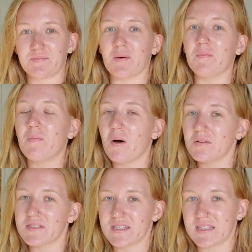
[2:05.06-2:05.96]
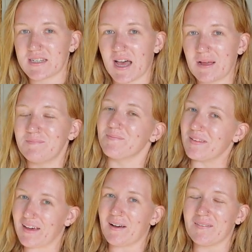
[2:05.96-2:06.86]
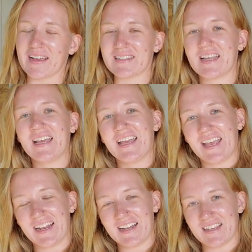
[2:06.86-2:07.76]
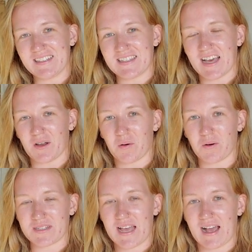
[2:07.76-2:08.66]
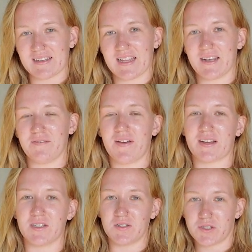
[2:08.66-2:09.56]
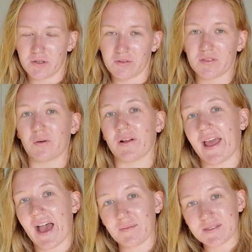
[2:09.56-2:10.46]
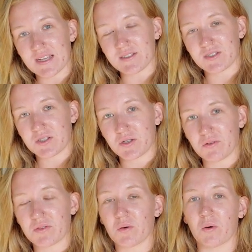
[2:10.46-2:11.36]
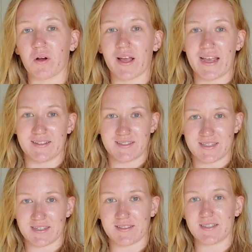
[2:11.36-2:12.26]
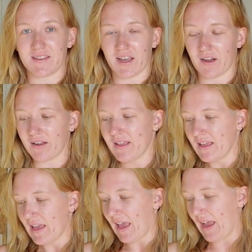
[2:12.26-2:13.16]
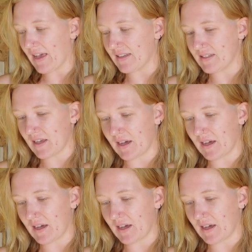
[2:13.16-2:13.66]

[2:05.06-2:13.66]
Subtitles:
but most of the time, not always, it is that a horse has an infected tooth or an abscess tooth or a cyst there. And